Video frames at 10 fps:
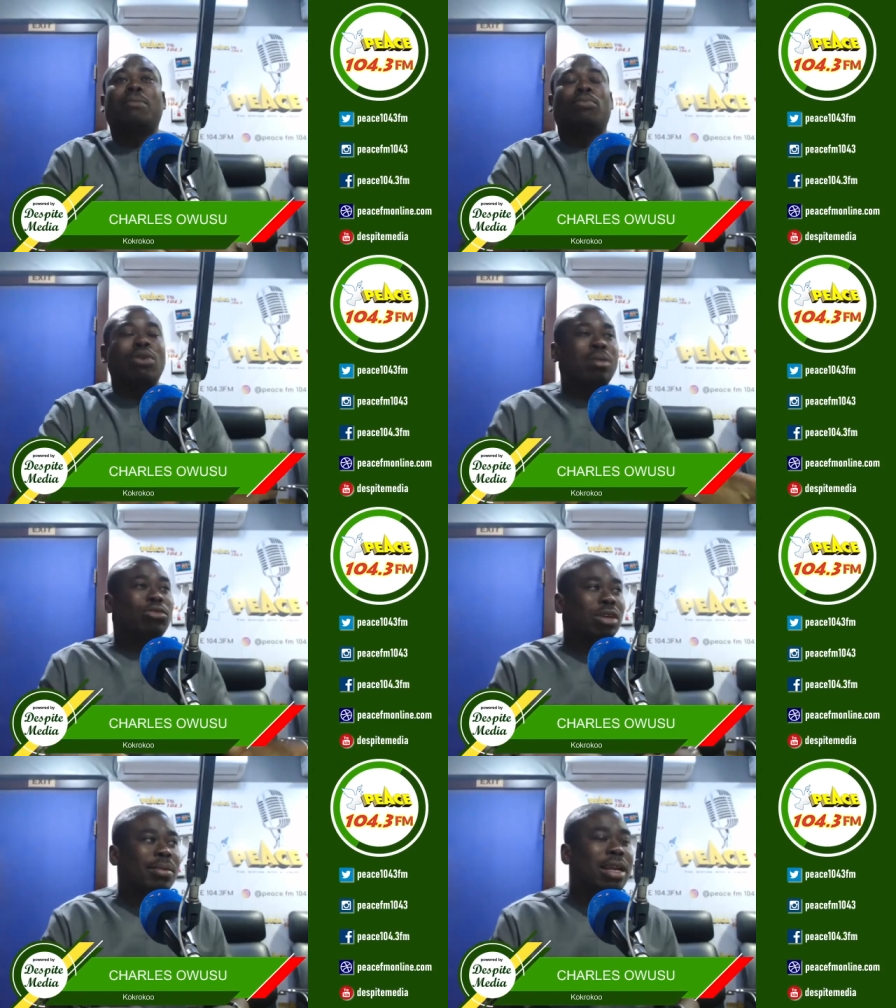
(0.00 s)
and
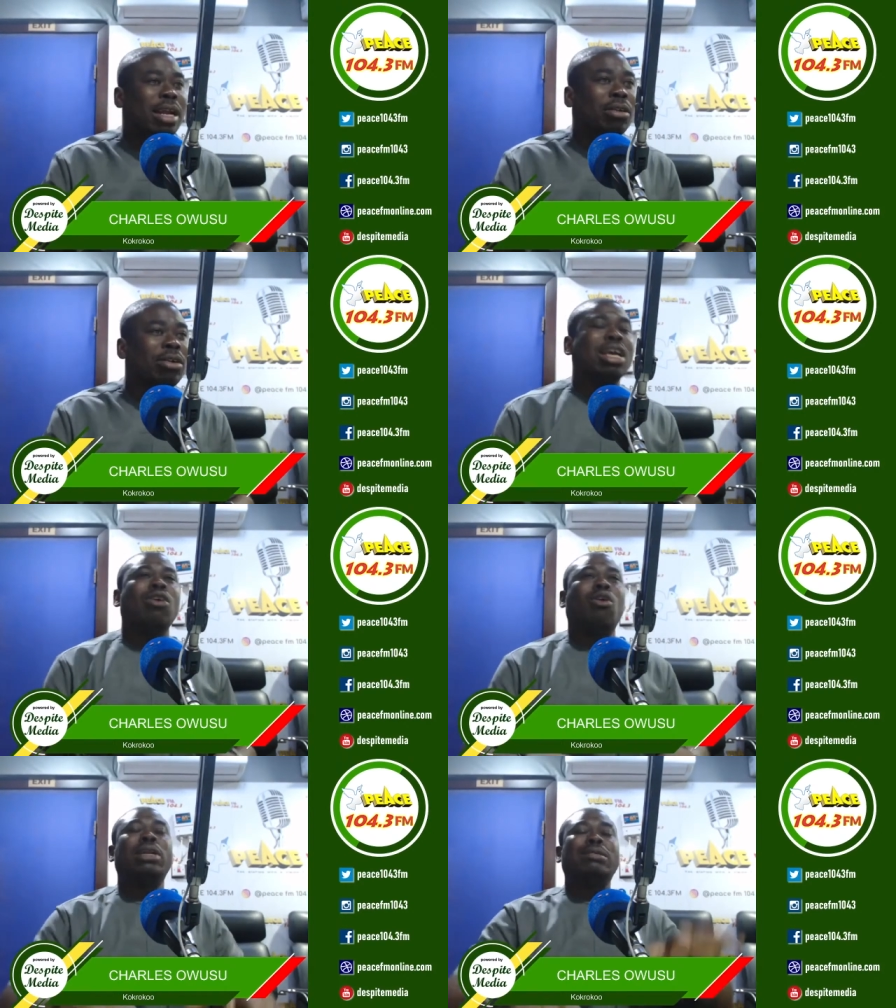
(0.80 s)
programs or the way you know,
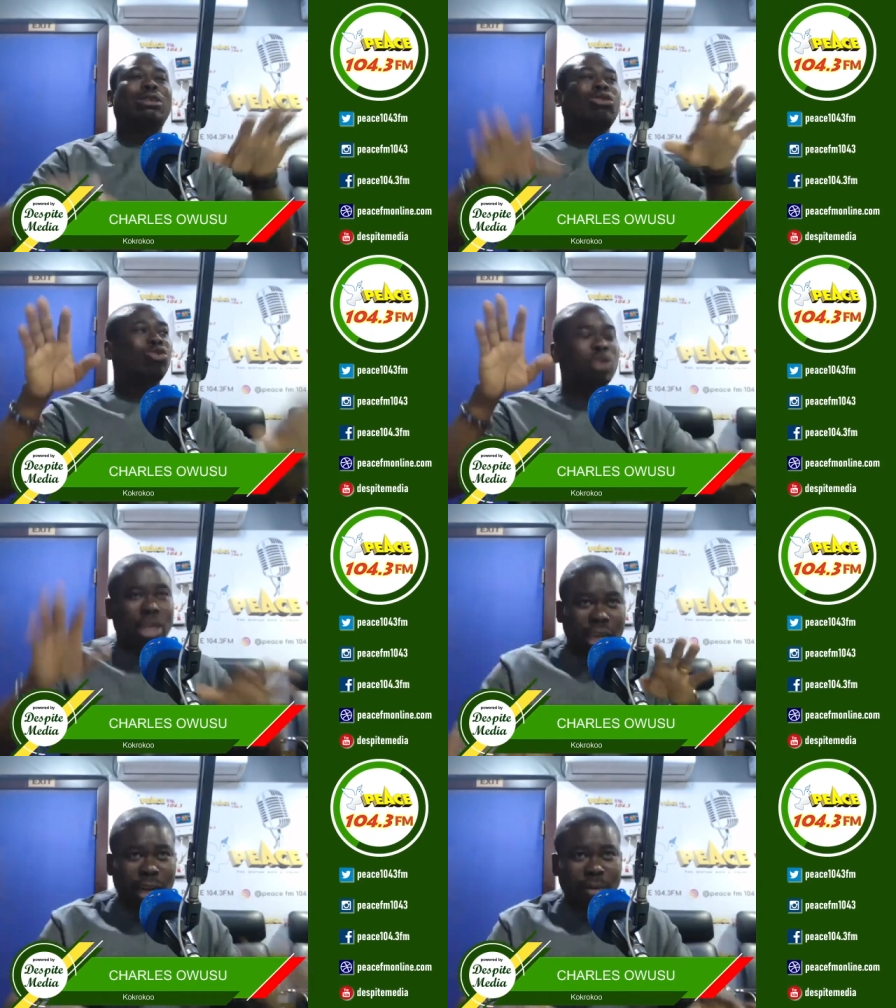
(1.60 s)
will be to 2
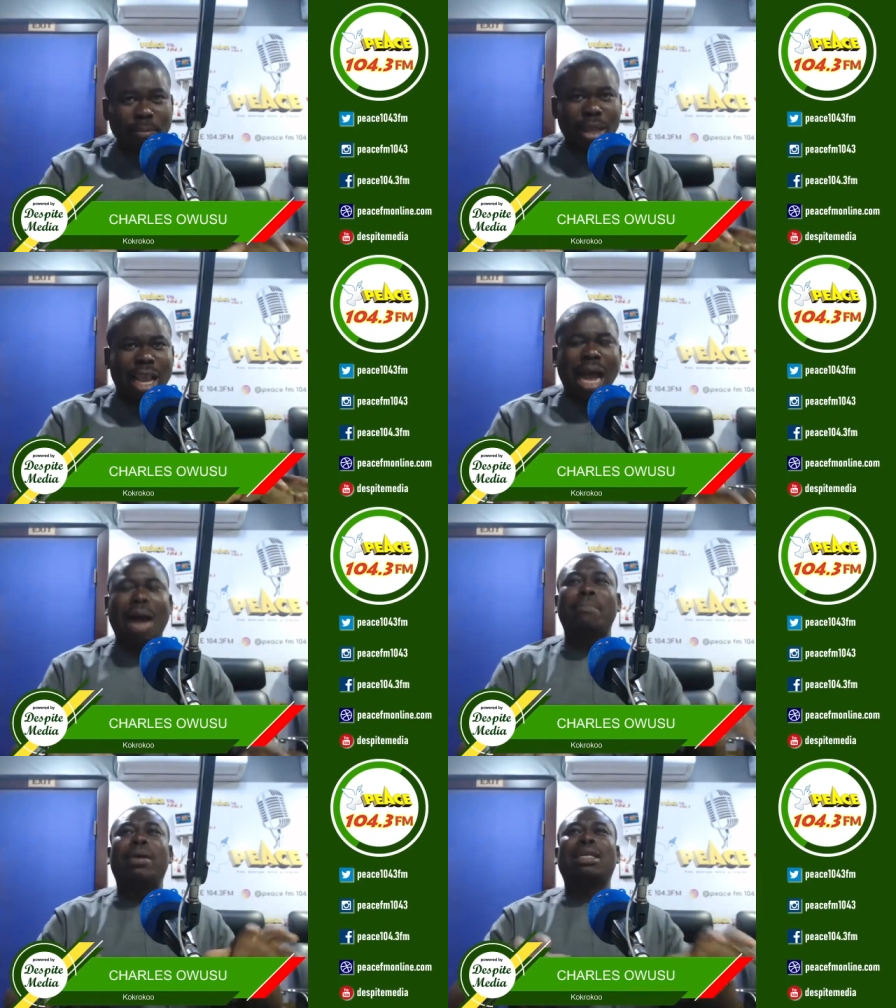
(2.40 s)
years.
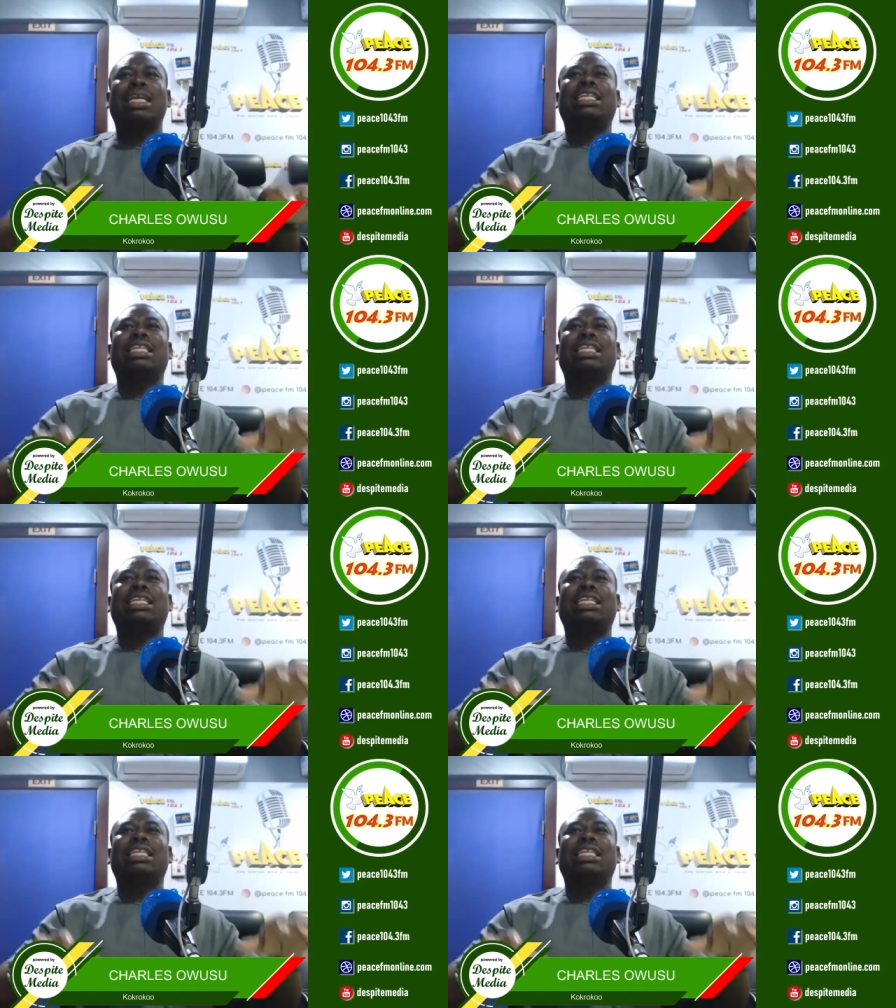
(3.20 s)
I'm an